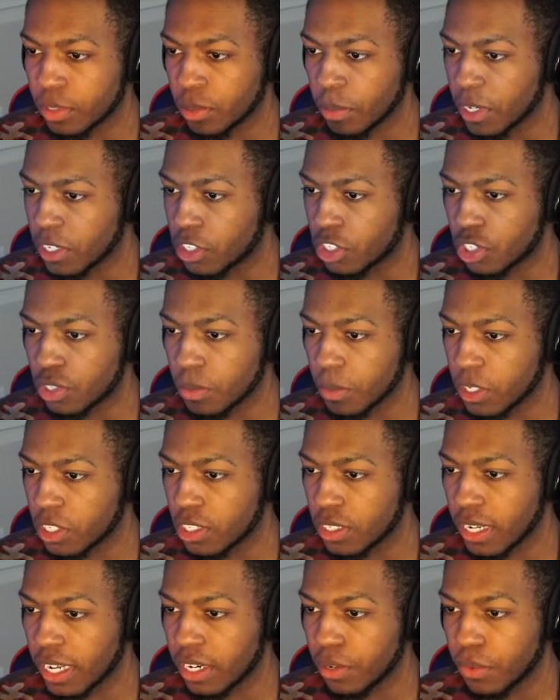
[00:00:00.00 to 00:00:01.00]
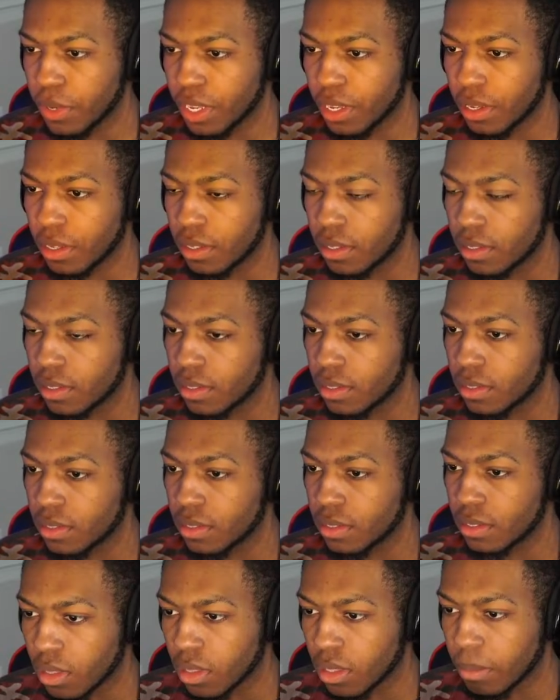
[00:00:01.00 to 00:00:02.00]
much in the way.
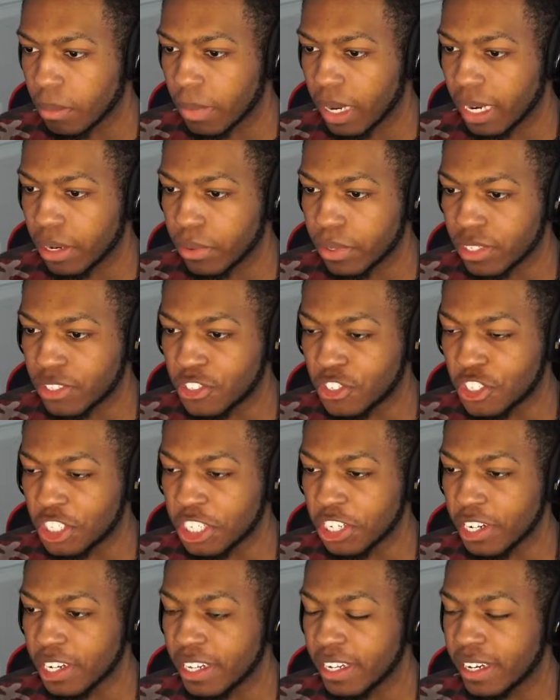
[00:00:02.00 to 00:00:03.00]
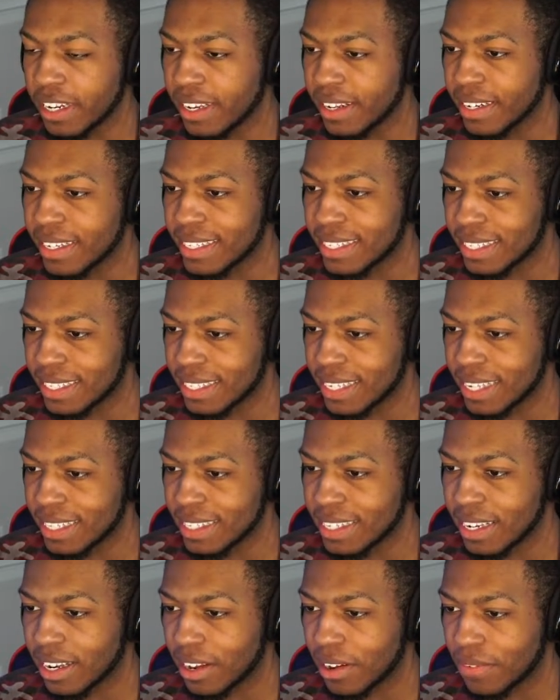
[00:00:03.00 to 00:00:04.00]
The man was chilling in the
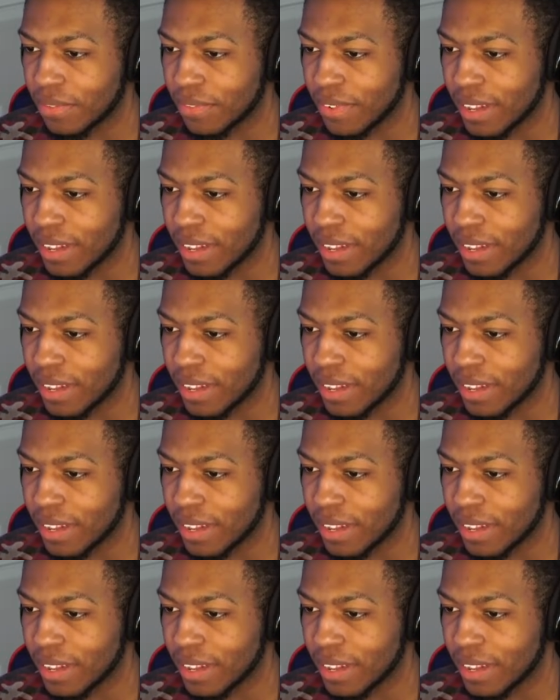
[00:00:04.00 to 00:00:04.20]
center of